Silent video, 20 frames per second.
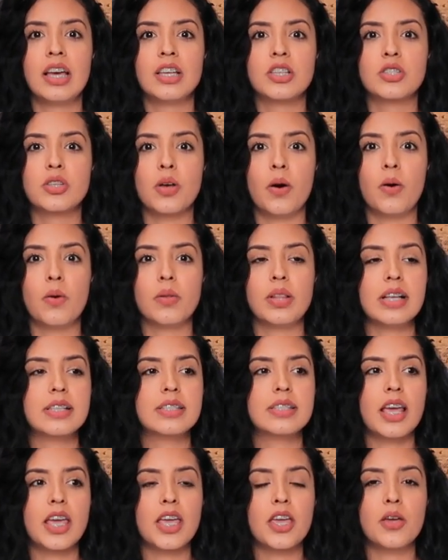So
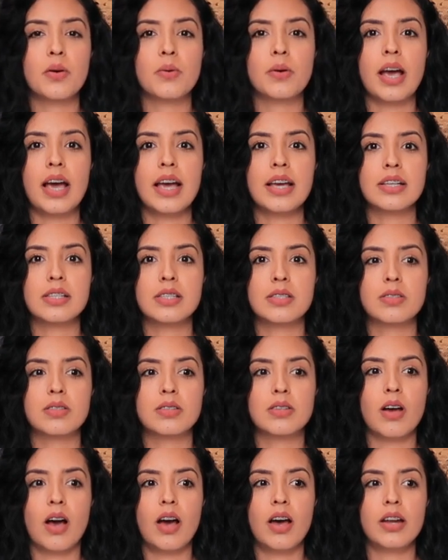let's say you guys
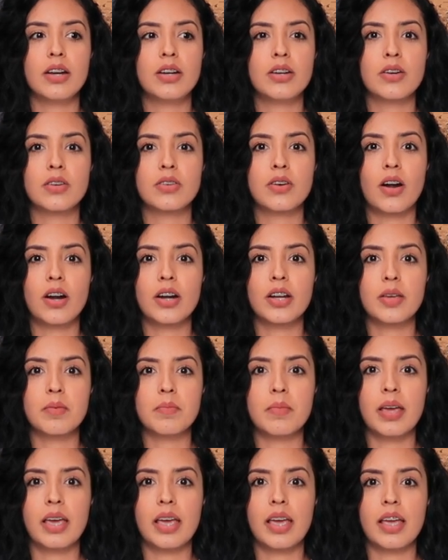got in an
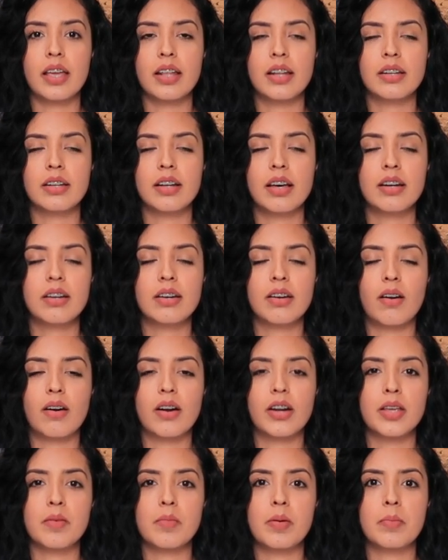argument, not an
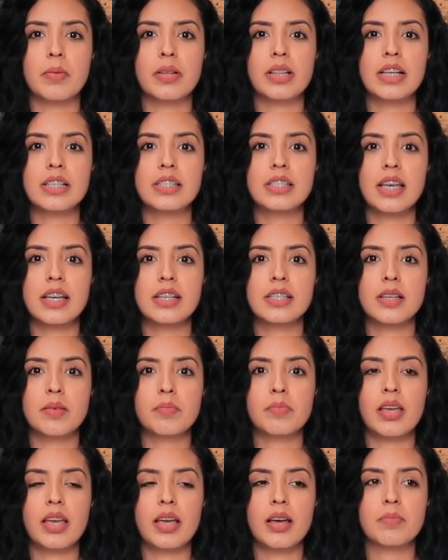argument, but let's say
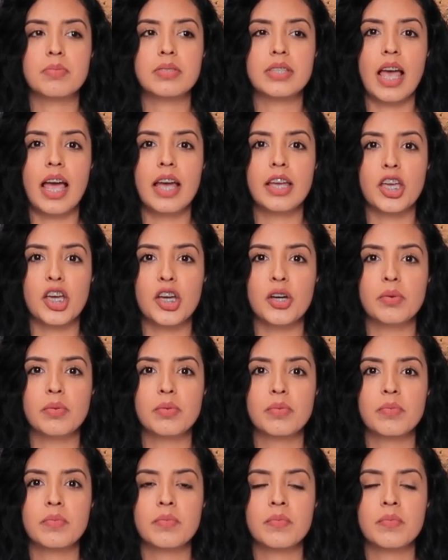something upset you.